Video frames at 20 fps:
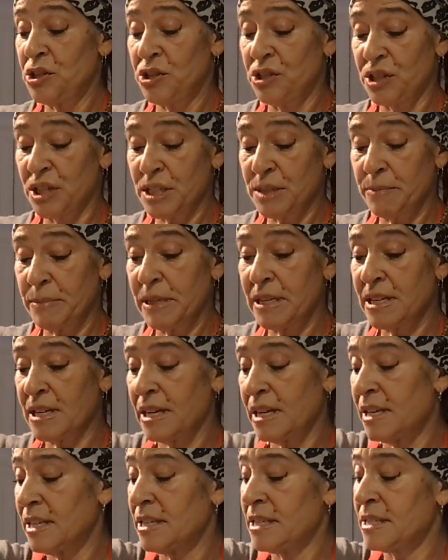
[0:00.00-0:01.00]
just
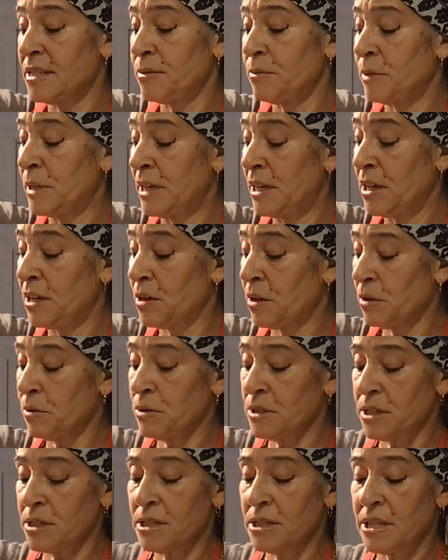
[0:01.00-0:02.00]
because when it
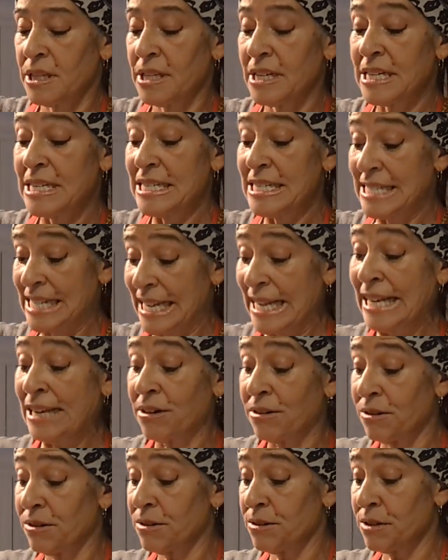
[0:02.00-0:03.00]
goes into the
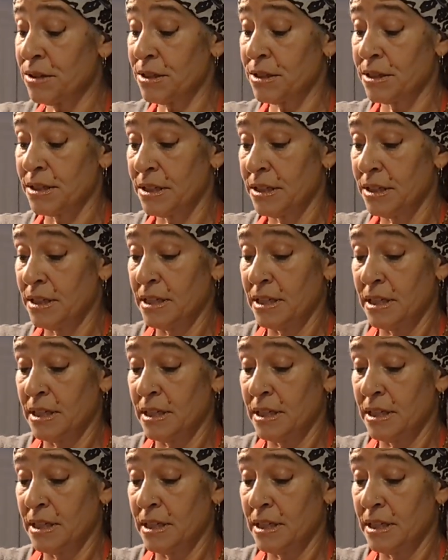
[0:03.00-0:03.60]
containers